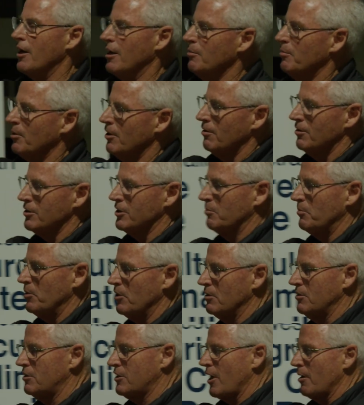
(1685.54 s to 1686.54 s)
it, but I was a bit
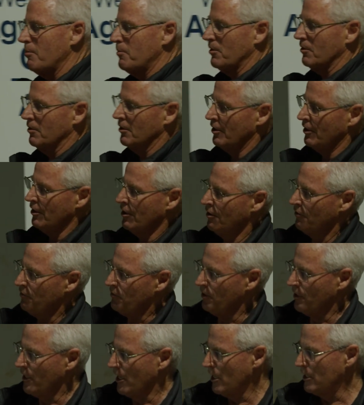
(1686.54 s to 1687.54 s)
sceptical. A
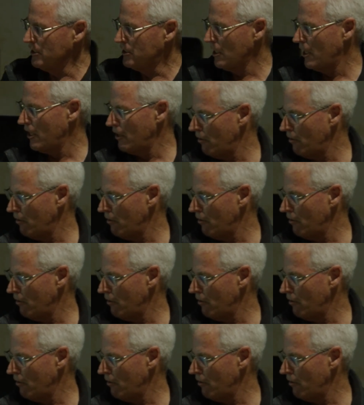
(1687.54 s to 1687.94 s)
few days later,